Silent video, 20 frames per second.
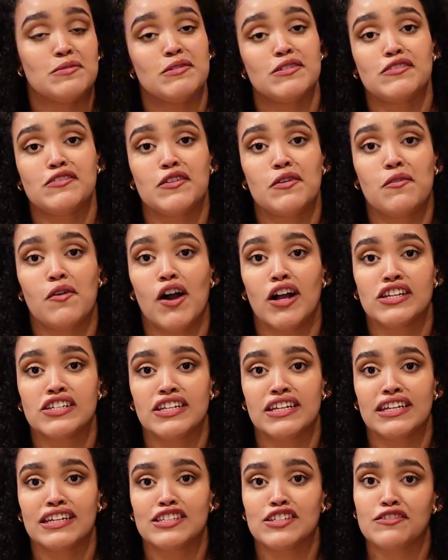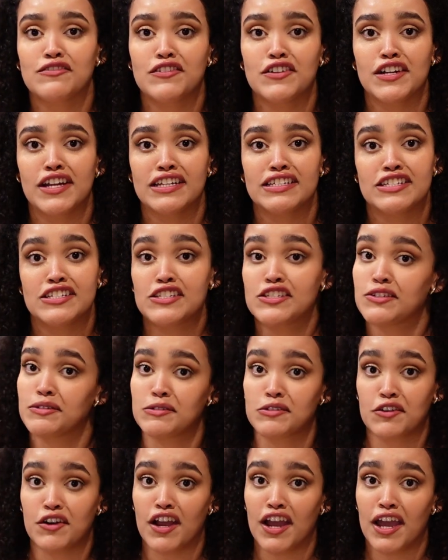much for watching. Don't forget to
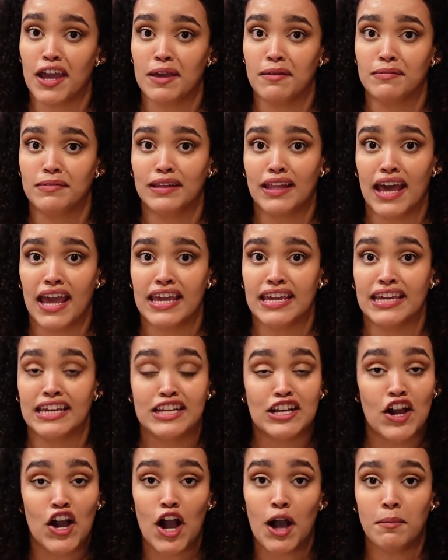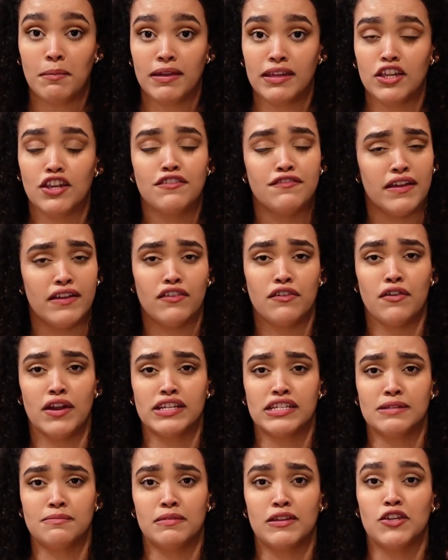subscribe, like, and comment your favorite
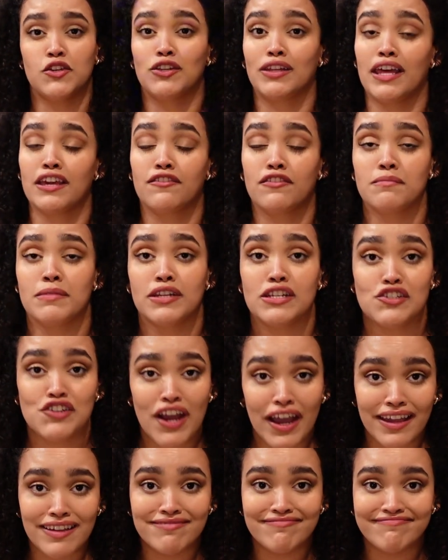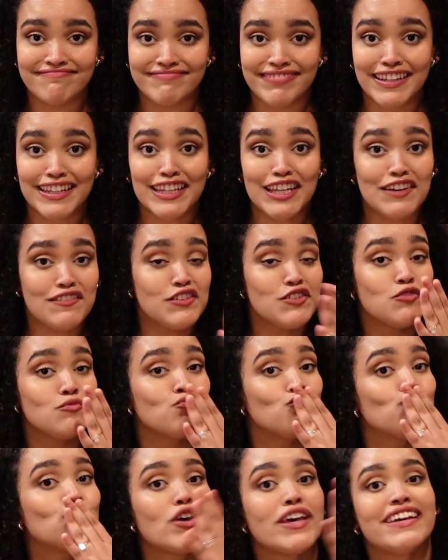recipe you'd like for me to try. Love you.
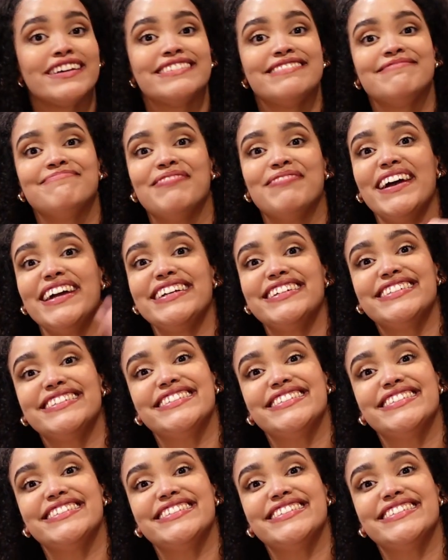Bye.